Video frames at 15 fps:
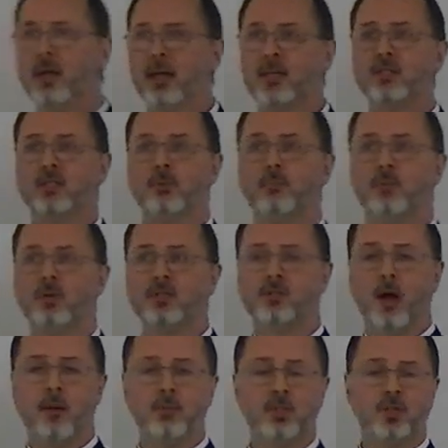Is the
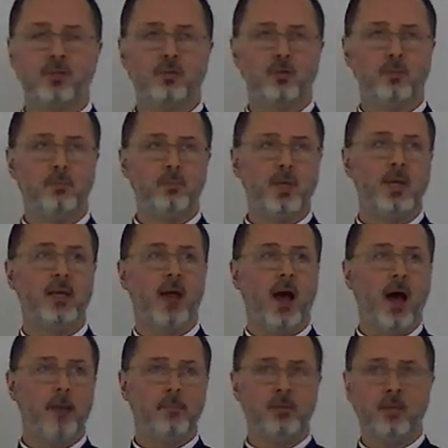presumption to be
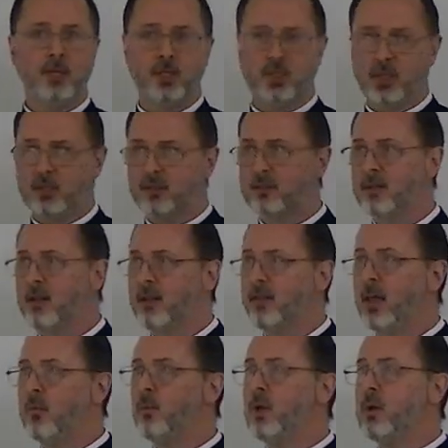omniscient, that